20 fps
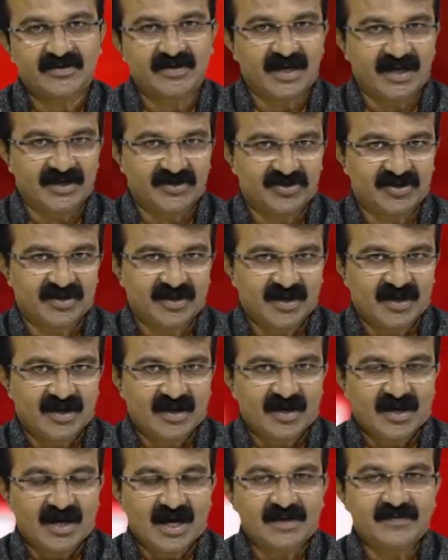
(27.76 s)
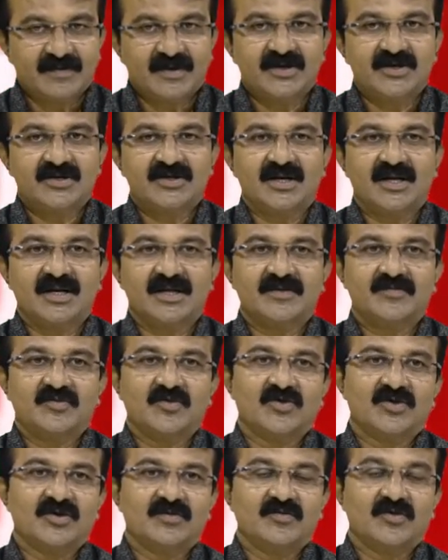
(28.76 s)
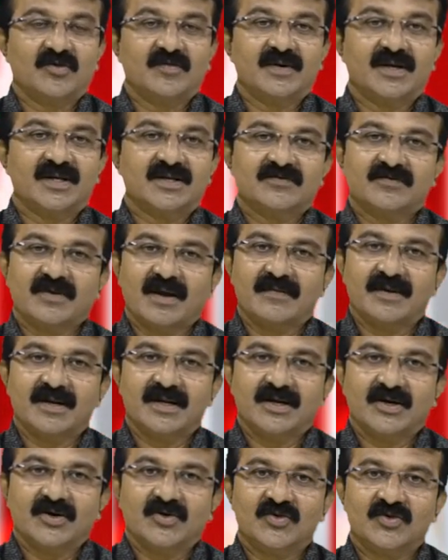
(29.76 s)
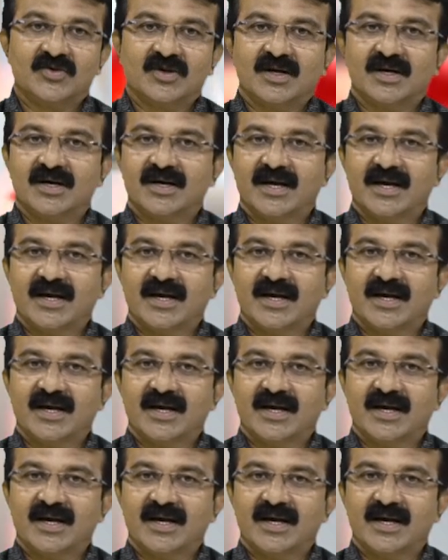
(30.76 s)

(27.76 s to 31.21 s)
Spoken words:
arrest. As per detailed report, Bobade's family own a